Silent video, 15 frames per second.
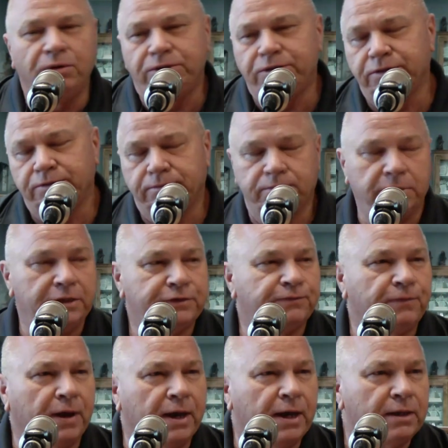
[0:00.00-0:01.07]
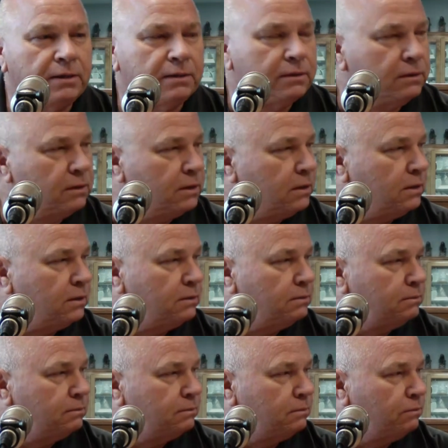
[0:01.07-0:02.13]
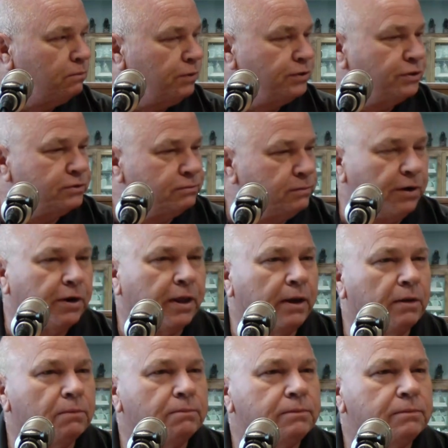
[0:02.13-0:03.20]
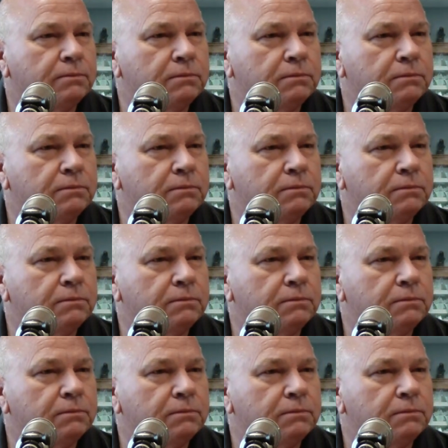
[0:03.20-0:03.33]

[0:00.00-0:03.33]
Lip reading: that's fine. We're just there to help.